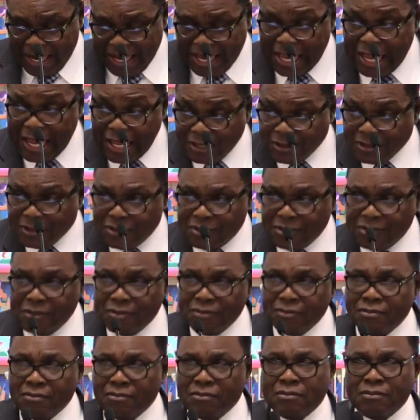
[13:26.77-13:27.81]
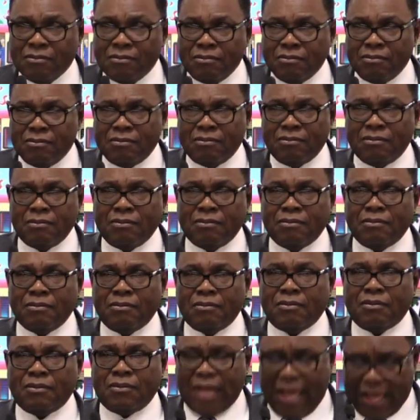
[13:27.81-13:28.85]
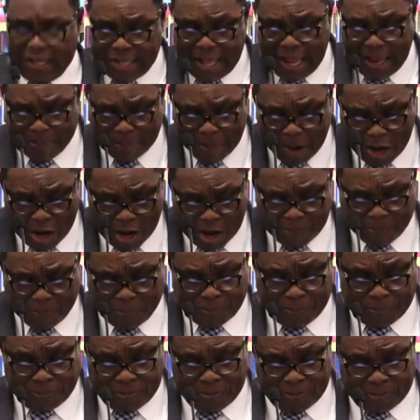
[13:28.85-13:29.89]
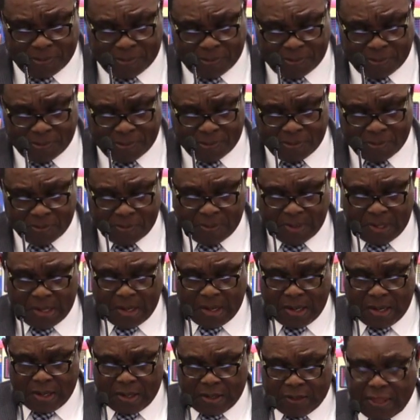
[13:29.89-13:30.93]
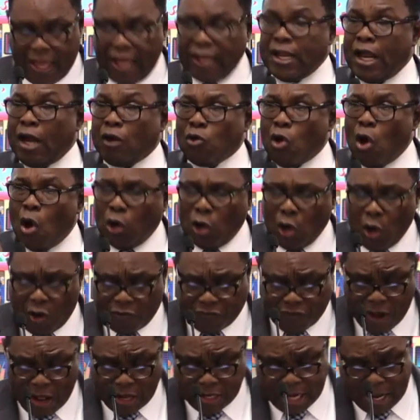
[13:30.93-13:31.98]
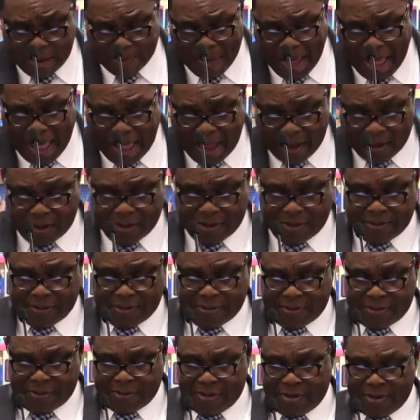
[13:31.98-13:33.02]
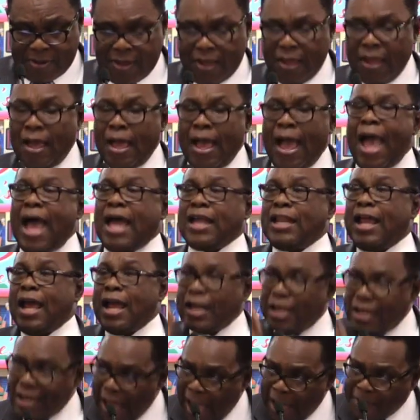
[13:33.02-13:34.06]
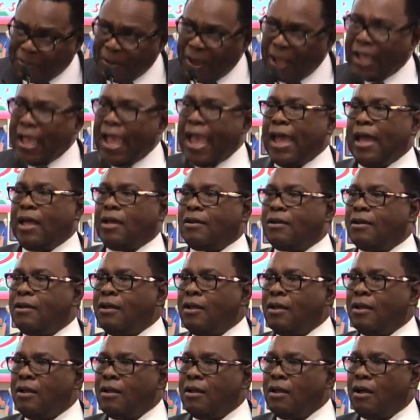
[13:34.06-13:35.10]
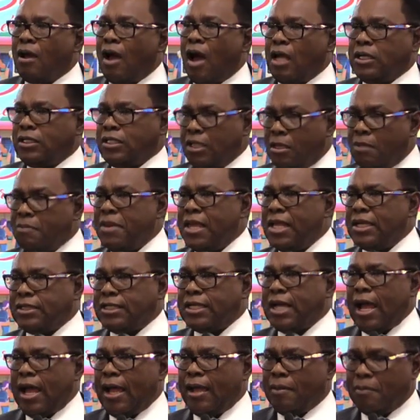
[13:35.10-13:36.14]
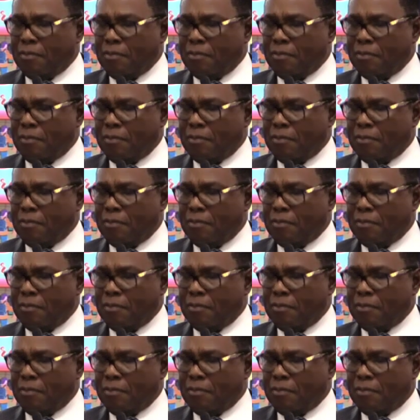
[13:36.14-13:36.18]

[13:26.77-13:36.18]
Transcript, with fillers: eat, then they burp, then they roll over on their back, and they nap again until mealtime.